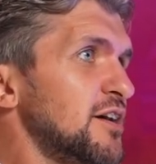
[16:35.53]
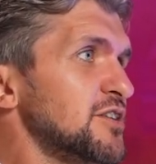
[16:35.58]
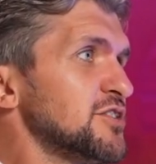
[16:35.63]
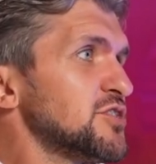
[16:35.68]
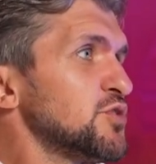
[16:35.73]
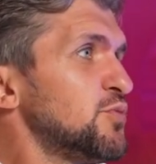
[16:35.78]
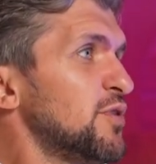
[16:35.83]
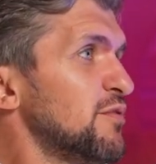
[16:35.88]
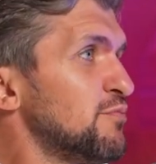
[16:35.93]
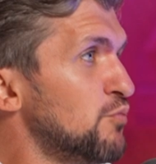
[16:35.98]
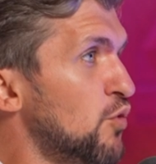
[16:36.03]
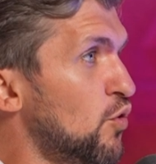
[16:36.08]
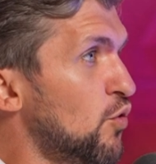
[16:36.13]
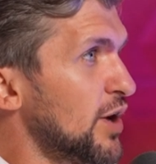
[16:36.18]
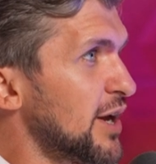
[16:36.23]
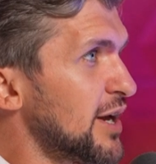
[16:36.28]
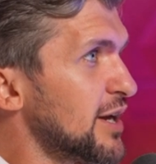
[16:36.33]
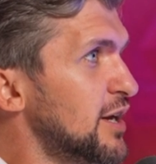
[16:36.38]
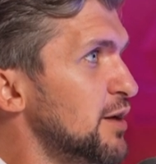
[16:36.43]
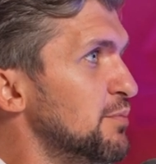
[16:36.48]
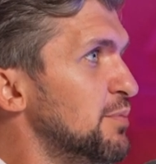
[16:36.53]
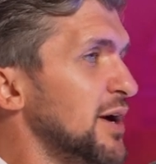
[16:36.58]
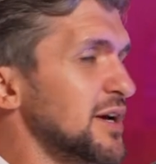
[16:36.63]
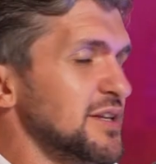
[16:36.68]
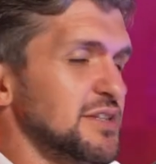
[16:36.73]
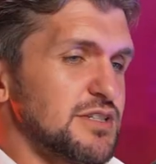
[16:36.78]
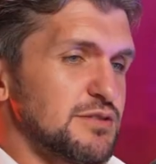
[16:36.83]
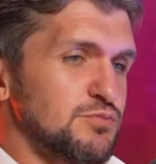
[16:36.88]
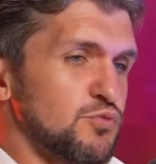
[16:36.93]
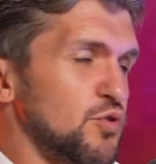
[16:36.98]
So with more
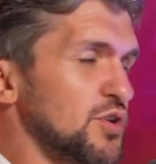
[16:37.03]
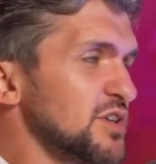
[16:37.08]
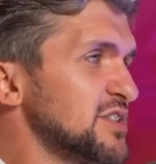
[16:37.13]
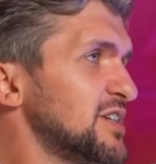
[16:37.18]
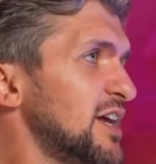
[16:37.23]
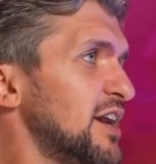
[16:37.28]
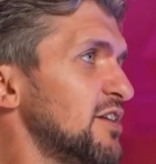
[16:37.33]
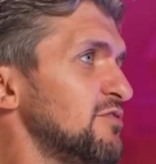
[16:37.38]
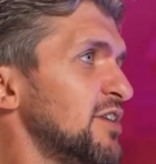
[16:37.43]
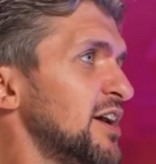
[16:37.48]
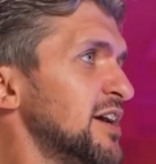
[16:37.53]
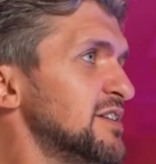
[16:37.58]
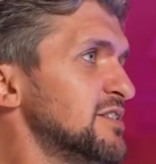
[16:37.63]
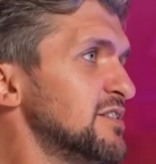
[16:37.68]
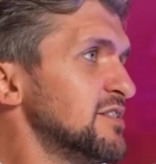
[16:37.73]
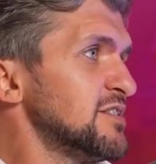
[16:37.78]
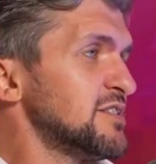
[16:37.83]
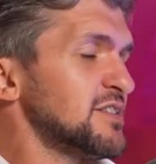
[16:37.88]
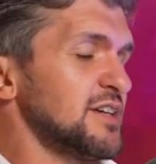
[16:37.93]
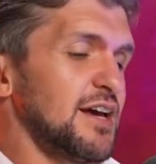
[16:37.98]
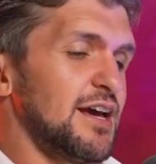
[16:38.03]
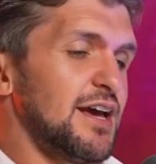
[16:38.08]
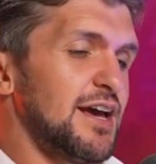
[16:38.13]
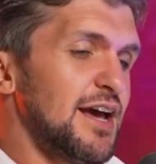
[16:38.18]
incubators, more accelerators,